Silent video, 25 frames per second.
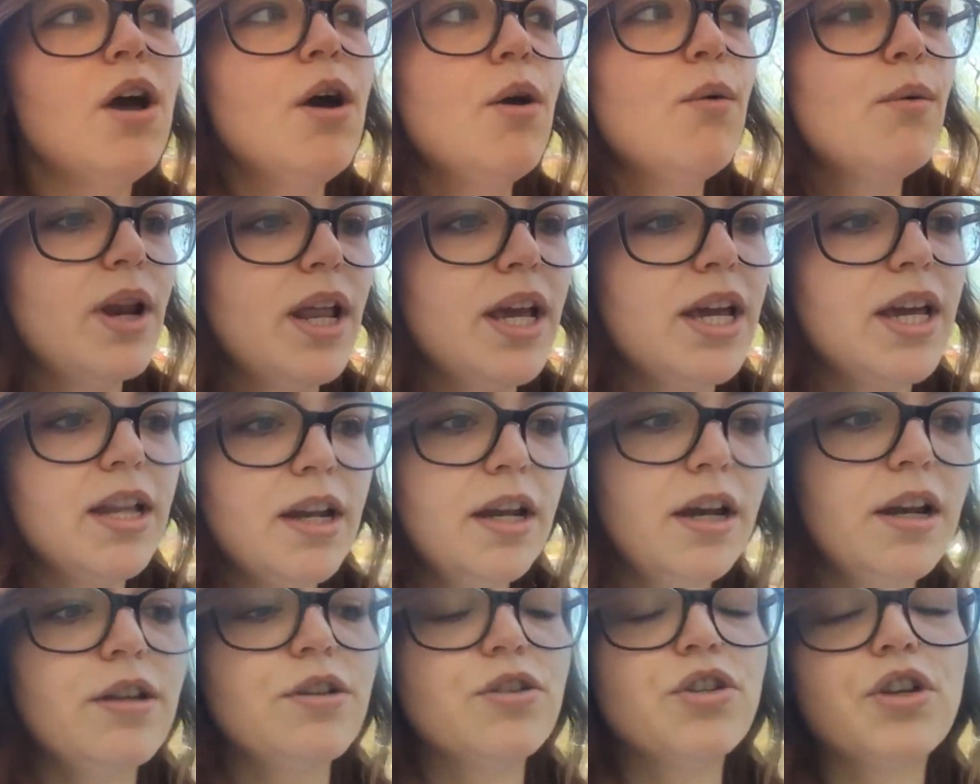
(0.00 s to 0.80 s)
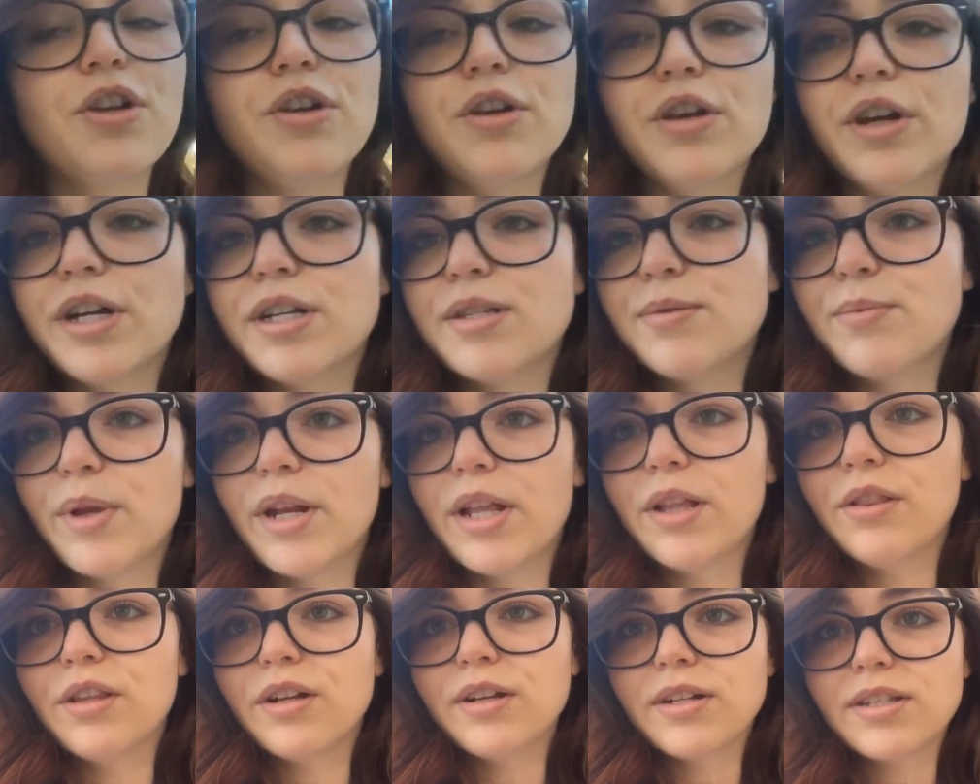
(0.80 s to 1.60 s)
When I get in, I'll show you guys what
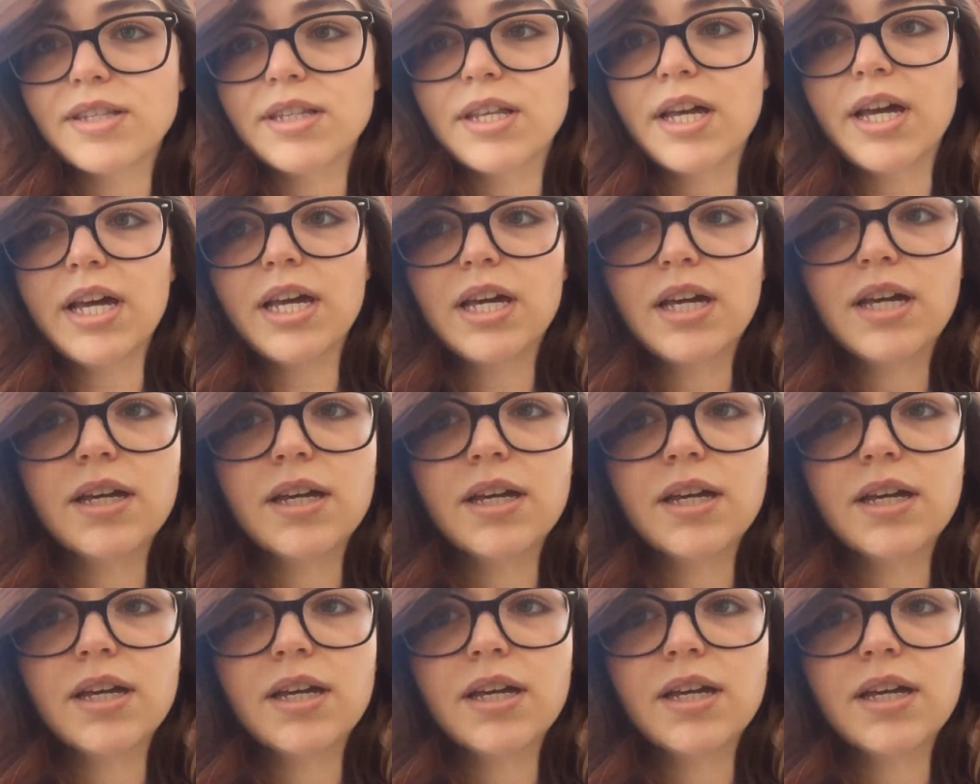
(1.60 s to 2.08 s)
it looks like.